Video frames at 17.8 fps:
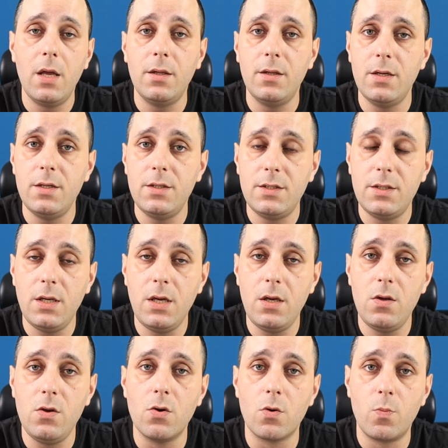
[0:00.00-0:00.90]
they
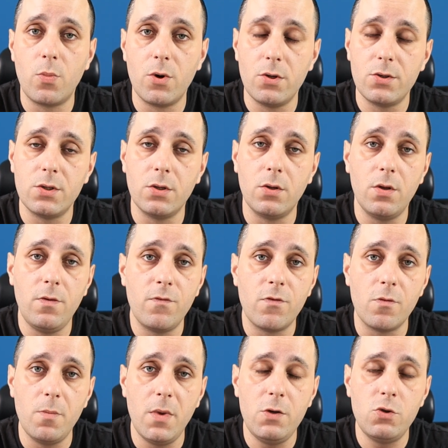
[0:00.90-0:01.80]
see your personal
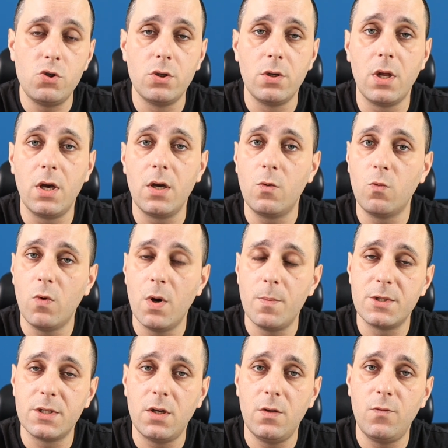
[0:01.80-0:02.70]
information like
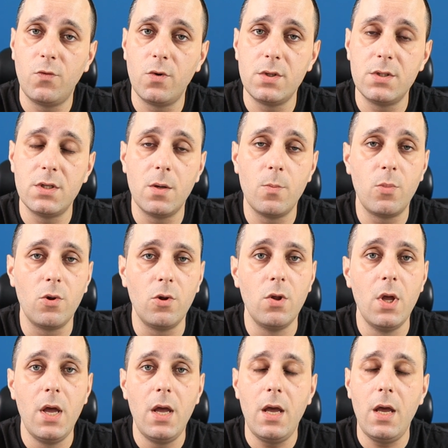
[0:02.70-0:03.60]
website, for
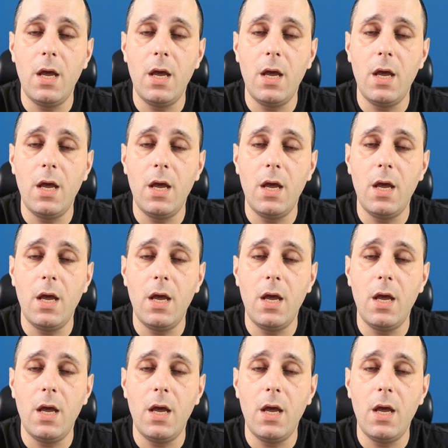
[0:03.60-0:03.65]
example,